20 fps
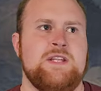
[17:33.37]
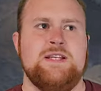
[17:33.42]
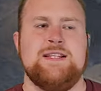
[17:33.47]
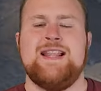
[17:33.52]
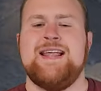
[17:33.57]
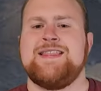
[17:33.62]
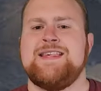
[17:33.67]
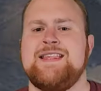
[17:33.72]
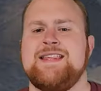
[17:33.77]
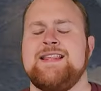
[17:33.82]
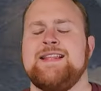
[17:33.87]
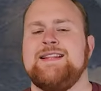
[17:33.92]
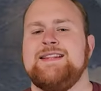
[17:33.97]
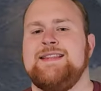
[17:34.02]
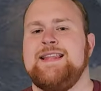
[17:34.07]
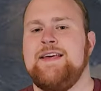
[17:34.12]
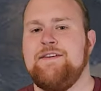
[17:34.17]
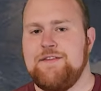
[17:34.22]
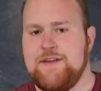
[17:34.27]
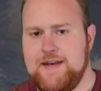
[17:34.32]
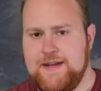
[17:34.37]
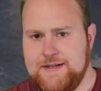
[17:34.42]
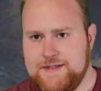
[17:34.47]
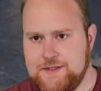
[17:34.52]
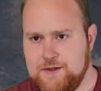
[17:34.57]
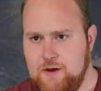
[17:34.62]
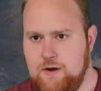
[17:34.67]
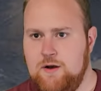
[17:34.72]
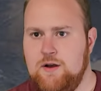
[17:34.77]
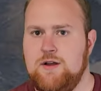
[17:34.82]
Alethi that live in it
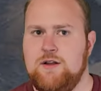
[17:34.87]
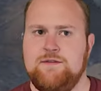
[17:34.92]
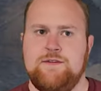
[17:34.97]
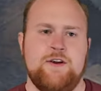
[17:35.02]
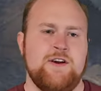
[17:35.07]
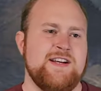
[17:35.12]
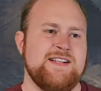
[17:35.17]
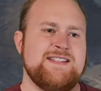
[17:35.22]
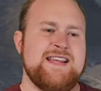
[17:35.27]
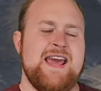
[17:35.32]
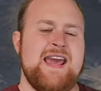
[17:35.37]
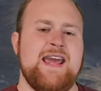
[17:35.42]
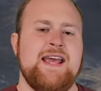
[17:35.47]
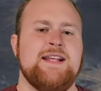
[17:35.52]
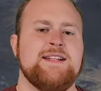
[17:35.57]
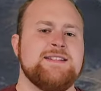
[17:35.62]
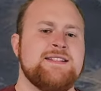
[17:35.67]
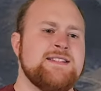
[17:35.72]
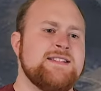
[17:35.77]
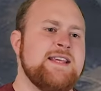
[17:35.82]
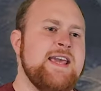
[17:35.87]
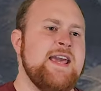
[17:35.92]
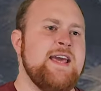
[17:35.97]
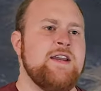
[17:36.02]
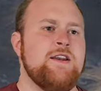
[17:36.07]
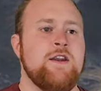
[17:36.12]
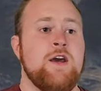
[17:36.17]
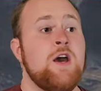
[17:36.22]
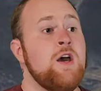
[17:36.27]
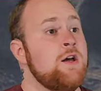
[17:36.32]
are all very
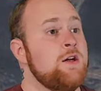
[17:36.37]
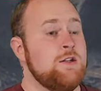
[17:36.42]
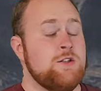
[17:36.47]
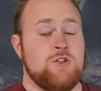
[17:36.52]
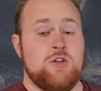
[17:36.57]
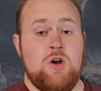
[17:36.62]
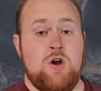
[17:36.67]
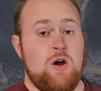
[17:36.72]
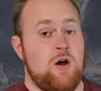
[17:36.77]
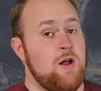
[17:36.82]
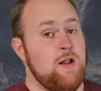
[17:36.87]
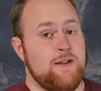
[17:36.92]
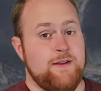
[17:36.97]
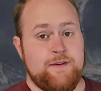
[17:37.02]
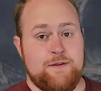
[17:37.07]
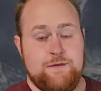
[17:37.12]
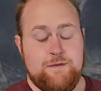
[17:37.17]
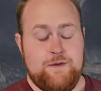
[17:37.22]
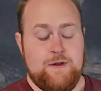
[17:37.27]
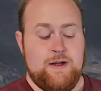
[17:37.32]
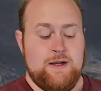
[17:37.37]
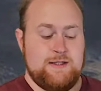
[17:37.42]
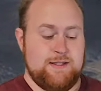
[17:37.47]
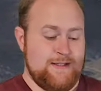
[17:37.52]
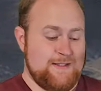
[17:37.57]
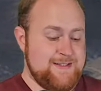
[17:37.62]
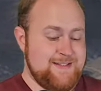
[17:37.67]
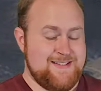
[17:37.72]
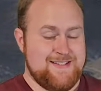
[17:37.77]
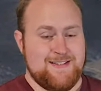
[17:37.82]
tan-skinned, tall as fuck,
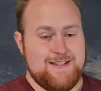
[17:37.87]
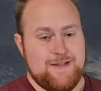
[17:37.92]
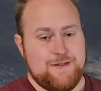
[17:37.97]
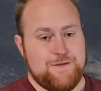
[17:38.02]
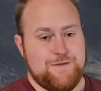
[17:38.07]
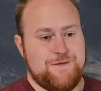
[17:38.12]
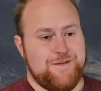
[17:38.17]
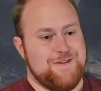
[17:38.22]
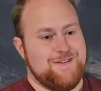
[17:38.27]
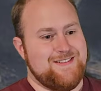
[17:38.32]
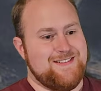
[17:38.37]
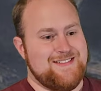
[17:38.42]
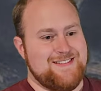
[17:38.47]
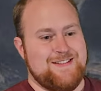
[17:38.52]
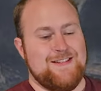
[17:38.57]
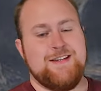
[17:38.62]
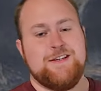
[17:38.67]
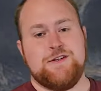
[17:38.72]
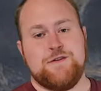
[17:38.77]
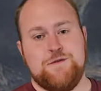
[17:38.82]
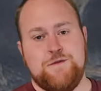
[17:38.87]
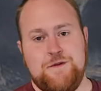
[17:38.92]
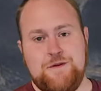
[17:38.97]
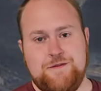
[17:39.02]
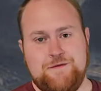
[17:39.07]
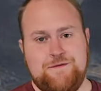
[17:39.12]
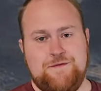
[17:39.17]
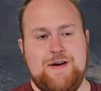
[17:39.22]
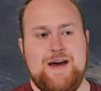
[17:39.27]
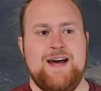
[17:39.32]
like 6 foot,
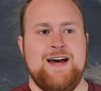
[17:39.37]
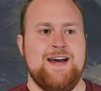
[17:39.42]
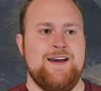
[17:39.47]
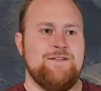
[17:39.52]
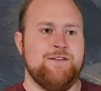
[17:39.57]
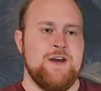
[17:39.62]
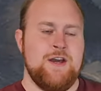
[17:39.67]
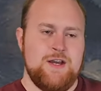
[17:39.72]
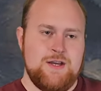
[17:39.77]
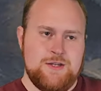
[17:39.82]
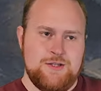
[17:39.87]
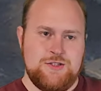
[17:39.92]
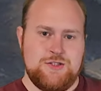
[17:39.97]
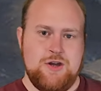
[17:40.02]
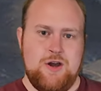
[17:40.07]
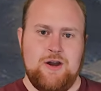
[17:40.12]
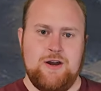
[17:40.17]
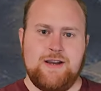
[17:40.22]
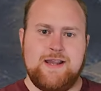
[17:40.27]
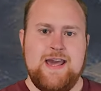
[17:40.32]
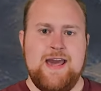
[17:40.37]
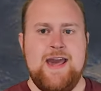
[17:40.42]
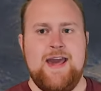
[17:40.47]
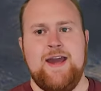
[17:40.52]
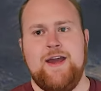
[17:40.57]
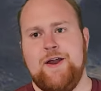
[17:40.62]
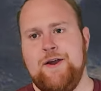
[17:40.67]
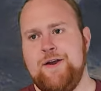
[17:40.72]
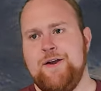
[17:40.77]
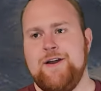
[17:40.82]
6'5",
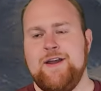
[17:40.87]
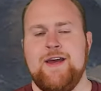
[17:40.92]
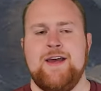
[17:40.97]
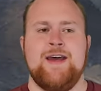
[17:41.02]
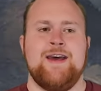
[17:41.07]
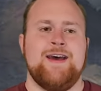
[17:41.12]
dark-haired,